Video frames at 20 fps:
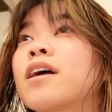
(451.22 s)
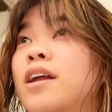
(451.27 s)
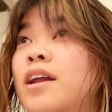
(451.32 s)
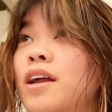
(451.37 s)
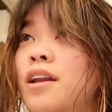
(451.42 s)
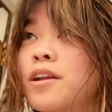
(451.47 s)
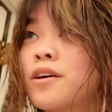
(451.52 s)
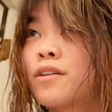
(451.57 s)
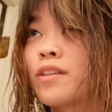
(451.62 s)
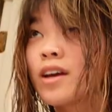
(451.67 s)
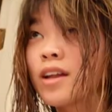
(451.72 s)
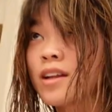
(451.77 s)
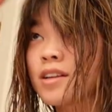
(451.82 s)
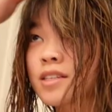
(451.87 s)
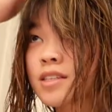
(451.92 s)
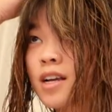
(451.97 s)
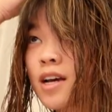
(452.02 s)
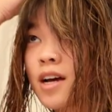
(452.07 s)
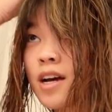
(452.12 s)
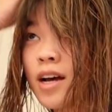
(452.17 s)
and I know that
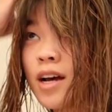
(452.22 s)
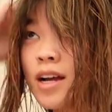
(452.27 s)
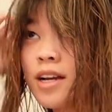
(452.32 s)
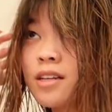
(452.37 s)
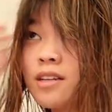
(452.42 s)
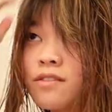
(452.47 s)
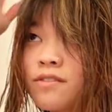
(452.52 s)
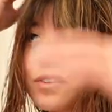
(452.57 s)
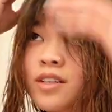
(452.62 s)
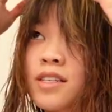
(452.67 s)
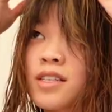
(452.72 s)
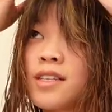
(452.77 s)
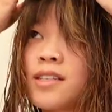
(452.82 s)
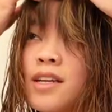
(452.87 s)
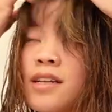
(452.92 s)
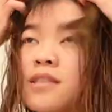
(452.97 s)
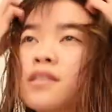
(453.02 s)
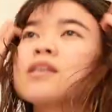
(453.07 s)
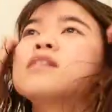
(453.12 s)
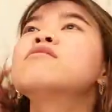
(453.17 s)
it's kind of
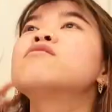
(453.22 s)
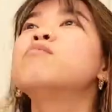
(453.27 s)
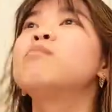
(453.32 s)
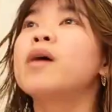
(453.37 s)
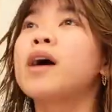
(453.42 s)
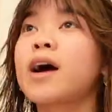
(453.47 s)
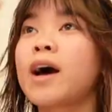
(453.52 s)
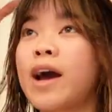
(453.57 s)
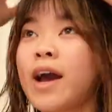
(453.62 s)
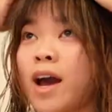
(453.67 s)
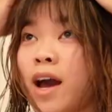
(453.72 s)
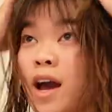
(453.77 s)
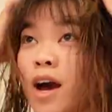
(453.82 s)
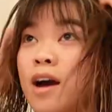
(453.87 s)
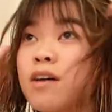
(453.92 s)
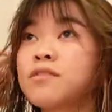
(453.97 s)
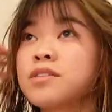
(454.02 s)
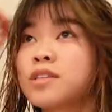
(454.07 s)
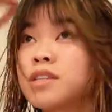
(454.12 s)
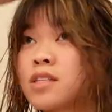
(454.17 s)
extensive, but I
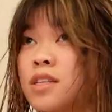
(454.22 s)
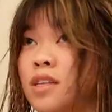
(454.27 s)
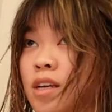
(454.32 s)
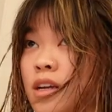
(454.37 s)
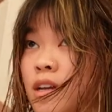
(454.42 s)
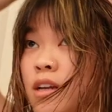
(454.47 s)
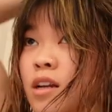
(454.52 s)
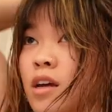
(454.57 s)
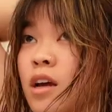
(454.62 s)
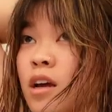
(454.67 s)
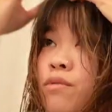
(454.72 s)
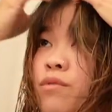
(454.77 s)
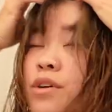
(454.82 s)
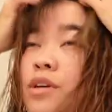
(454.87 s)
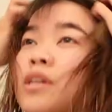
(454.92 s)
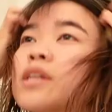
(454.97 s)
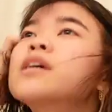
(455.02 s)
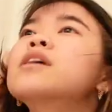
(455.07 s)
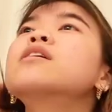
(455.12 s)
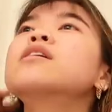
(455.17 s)
have seen
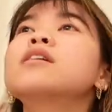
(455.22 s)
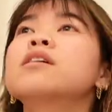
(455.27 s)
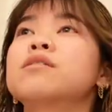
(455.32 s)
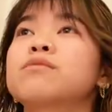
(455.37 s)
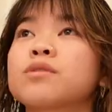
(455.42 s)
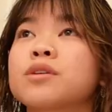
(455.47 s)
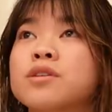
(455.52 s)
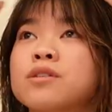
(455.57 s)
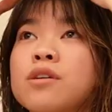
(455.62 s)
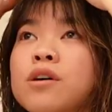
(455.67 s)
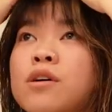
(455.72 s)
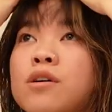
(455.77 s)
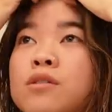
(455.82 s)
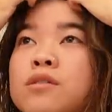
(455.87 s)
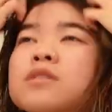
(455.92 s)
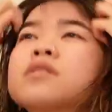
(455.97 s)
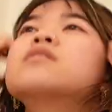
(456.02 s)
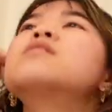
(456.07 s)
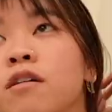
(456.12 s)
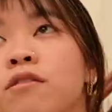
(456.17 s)
really good
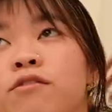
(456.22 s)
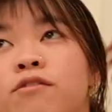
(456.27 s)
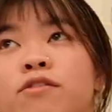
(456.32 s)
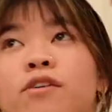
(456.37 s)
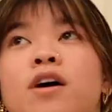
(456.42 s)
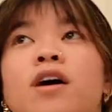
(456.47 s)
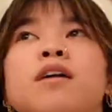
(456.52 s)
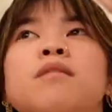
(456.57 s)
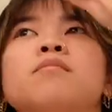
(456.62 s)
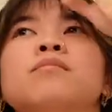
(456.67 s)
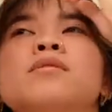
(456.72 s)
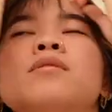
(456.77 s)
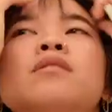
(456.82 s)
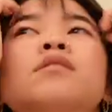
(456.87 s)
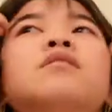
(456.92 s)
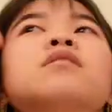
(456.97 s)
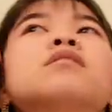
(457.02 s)
results from